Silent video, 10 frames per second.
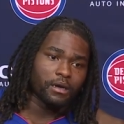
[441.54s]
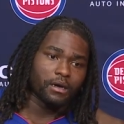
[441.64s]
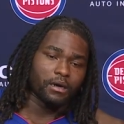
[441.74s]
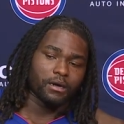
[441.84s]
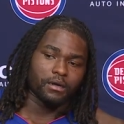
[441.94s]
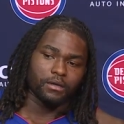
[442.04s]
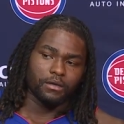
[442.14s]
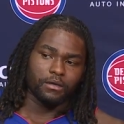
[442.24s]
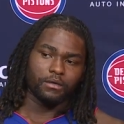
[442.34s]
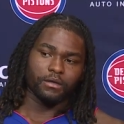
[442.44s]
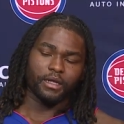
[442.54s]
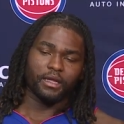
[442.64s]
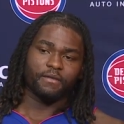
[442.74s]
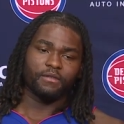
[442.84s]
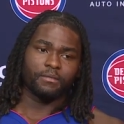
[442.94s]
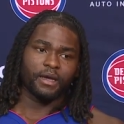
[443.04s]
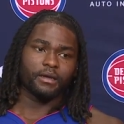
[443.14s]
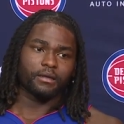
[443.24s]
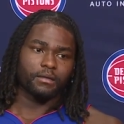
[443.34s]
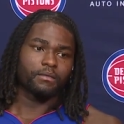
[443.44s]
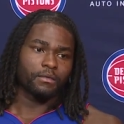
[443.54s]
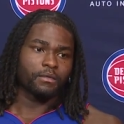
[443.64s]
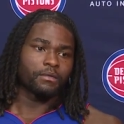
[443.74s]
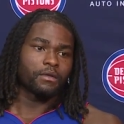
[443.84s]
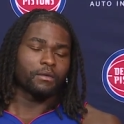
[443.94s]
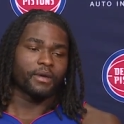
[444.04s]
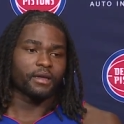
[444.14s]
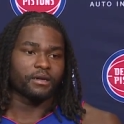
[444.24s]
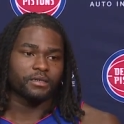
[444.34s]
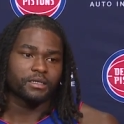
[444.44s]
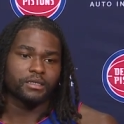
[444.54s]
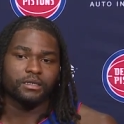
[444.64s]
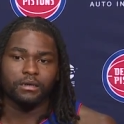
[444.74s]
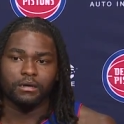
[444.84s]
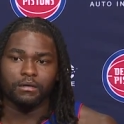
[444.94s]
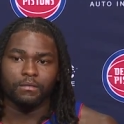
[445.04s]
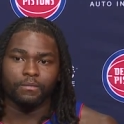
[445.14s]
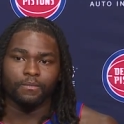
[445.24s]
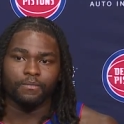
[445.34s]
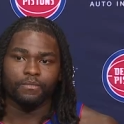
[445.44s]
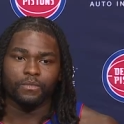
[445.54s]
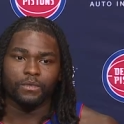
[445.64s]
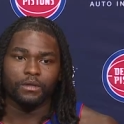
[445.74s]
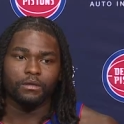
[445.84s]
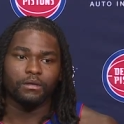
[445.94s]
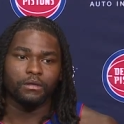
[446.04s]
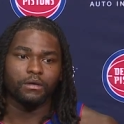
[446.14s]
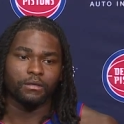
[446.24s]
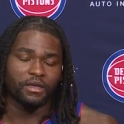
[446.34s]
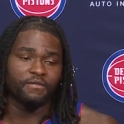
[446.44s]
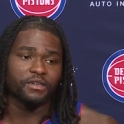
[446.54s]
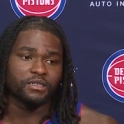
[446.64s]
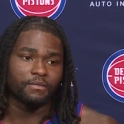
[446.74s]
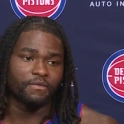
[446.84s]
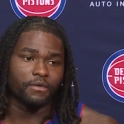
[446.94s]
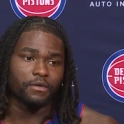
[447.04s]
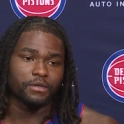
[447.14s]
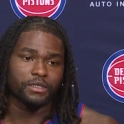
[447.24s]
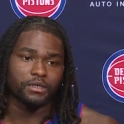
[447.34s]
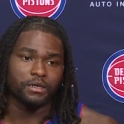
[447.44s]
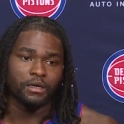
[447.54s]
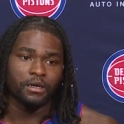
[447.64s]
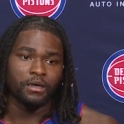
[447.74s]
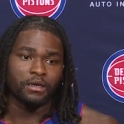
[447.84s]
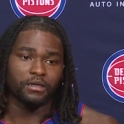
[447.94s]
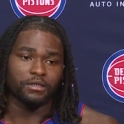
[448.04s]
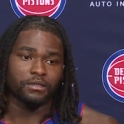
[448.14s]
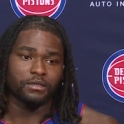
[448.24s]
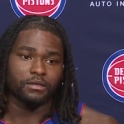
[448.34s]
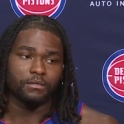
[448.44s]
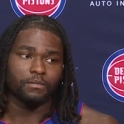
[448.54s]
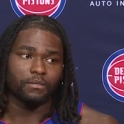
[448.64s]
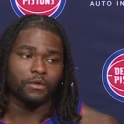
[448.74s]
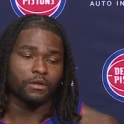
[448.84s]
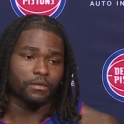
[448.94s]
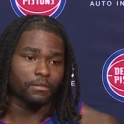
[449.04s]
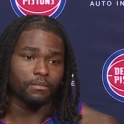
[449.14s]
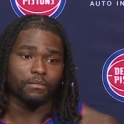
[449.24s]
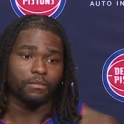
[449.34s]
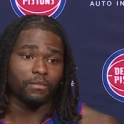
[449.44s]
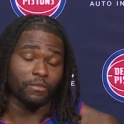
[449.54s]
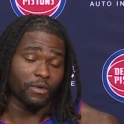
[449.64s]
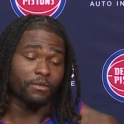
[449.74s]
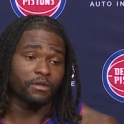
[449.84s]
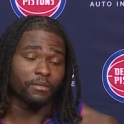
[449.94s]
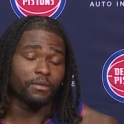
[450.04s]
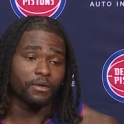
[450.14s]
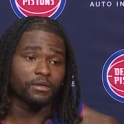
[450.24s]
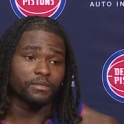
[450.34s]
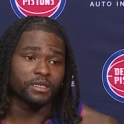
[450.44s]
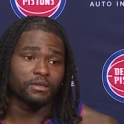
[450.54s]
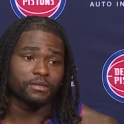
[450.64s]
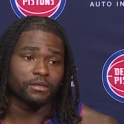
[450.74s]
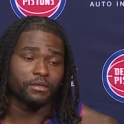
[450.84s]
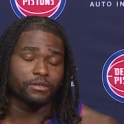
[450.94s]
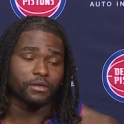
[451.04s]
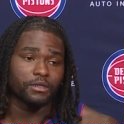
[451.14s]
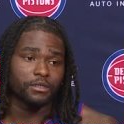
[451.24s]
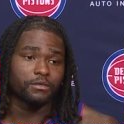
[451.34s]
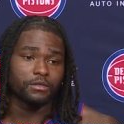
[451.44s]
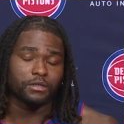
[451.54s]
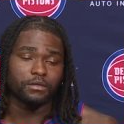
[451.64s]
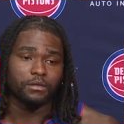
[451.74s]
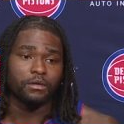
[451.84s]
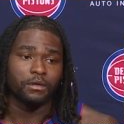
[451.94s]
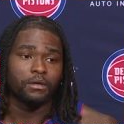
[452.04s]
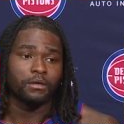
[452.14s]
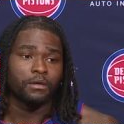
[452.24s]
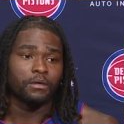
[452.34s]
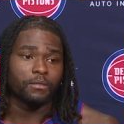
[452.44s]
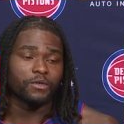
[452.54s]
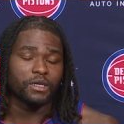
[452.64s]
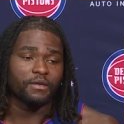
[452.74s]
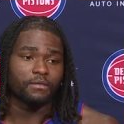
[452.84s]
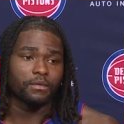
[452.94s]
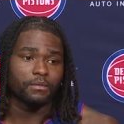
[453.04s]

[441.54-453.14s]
You know, that definitely make, you know, make us, you know, give us some feel to, because, you know, we want to be one of them teams in Detroit too. So, most definitely.